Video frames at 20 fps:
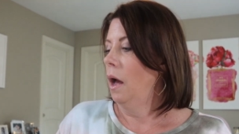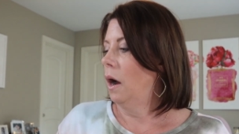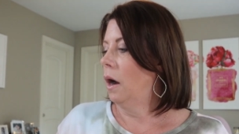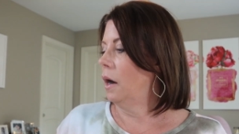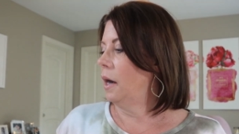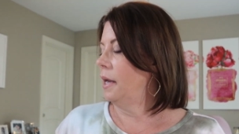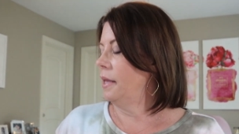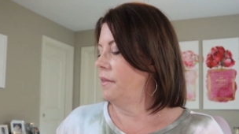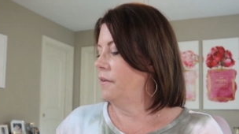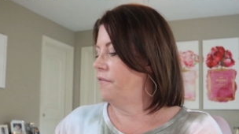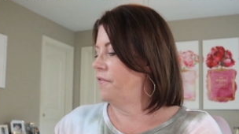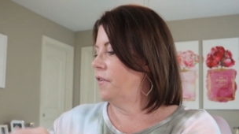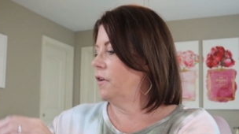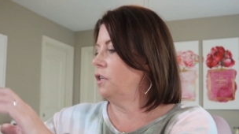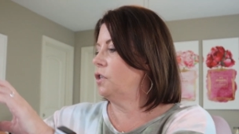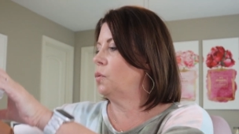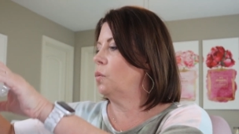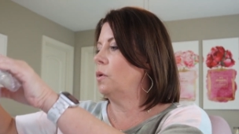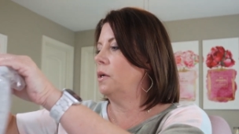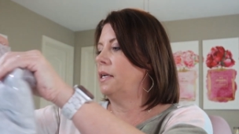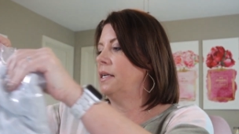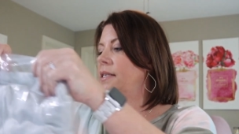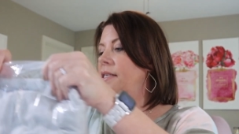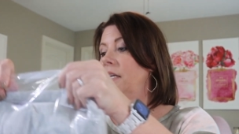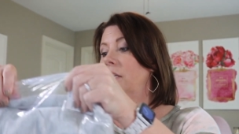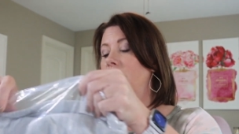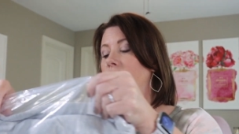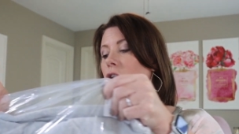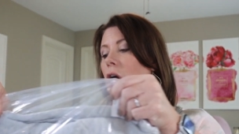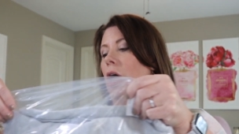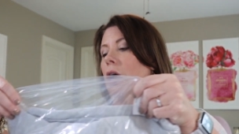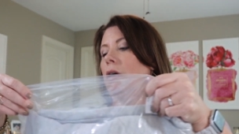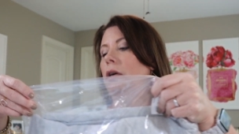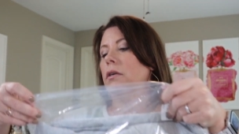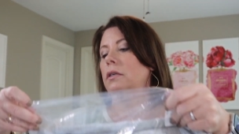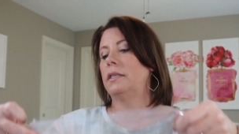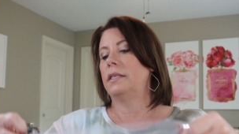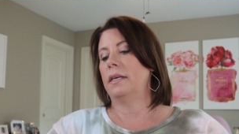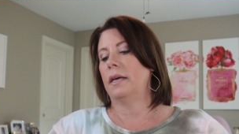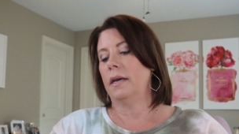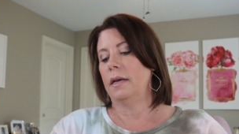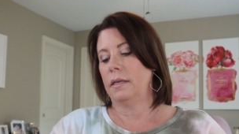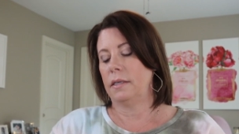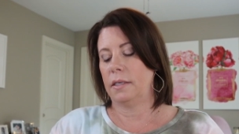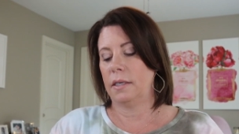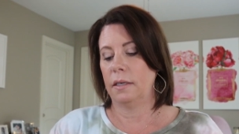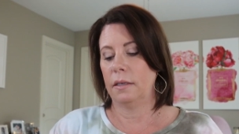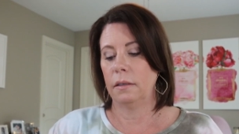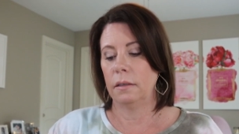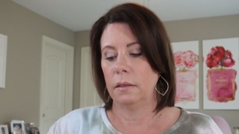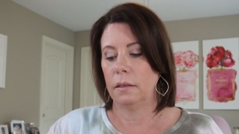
All right, the first one is a jogger set.